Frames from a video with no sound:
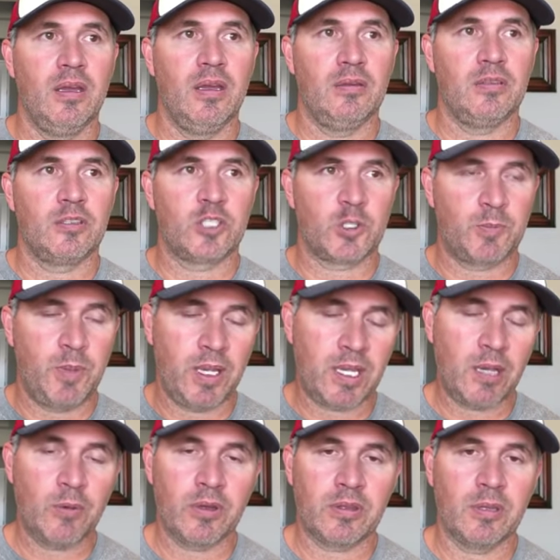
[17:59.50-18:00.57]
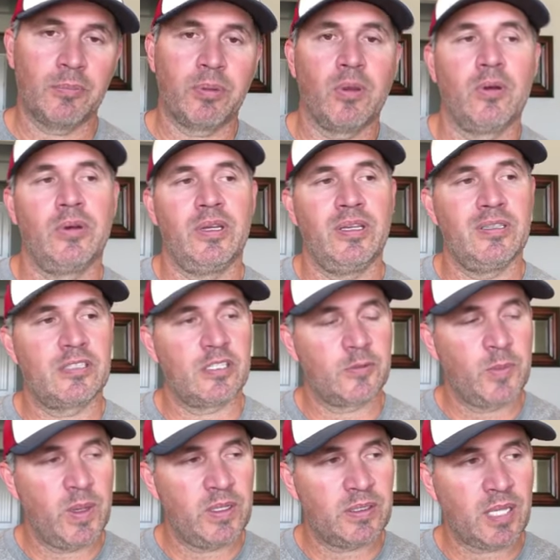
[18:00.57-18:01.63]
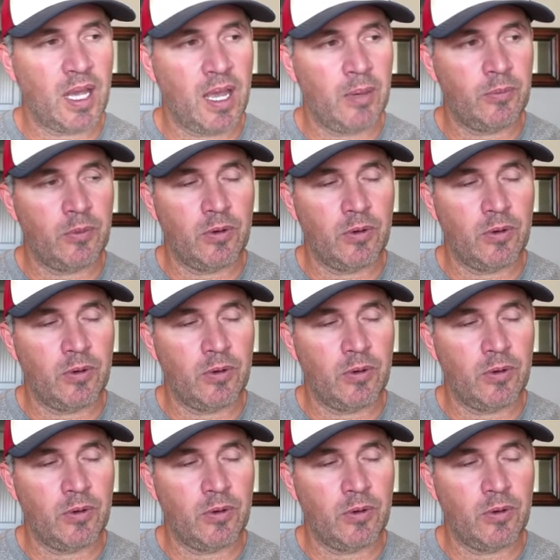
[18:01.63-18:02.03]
speaking with employees, spend time